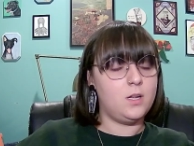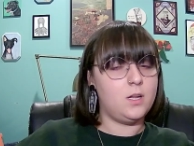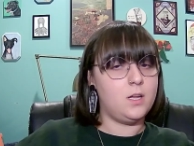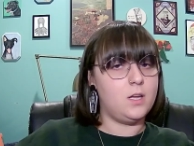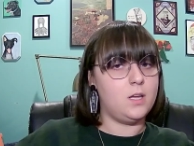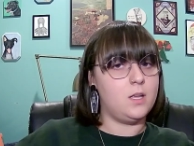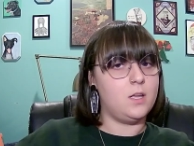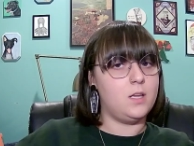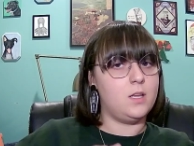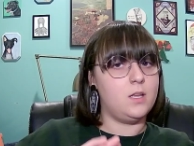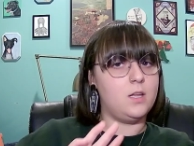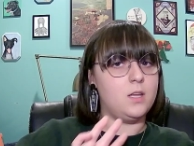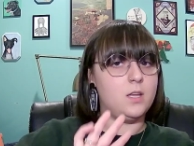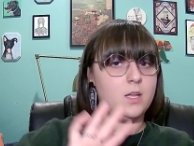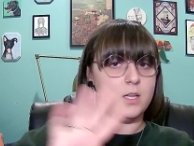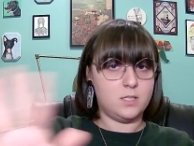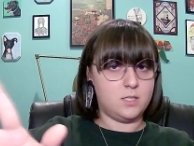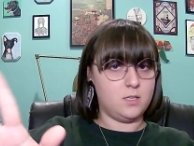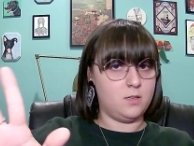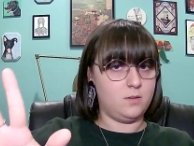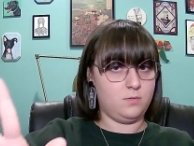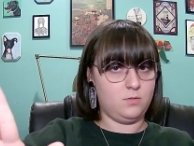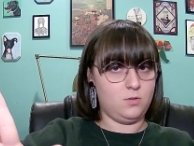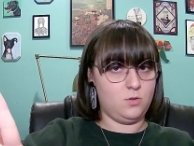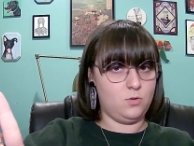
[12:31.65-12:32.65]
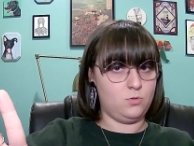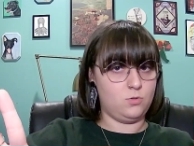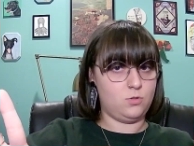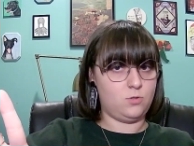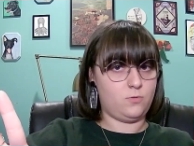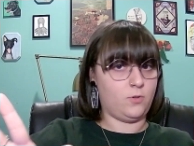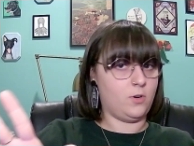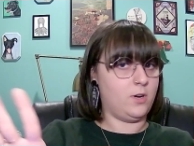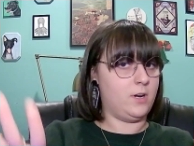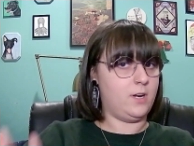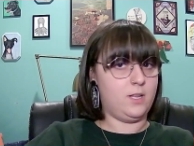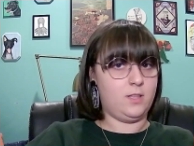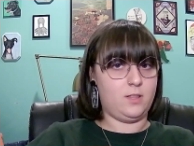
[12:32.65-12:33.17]
it isn't used
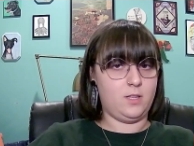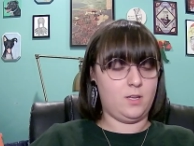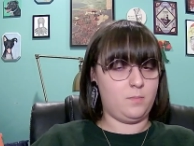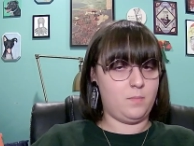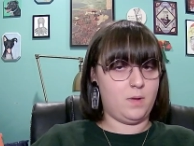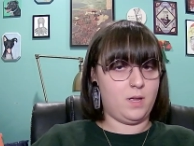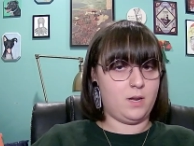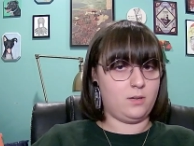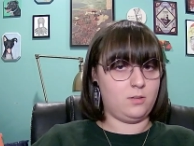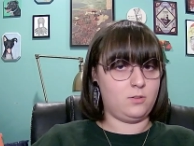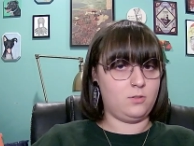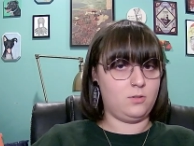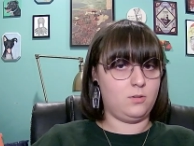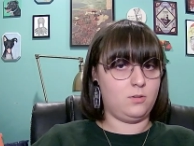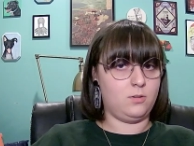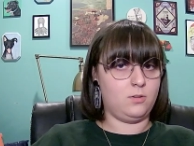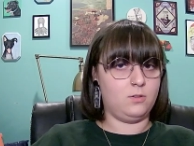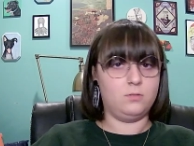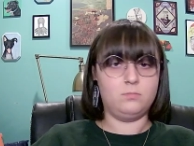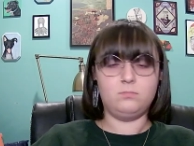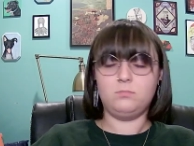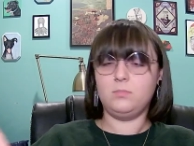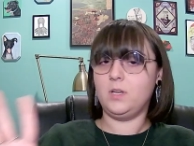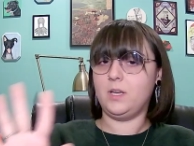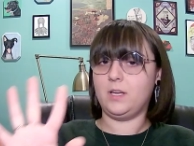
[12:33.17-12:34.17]
for anything medical,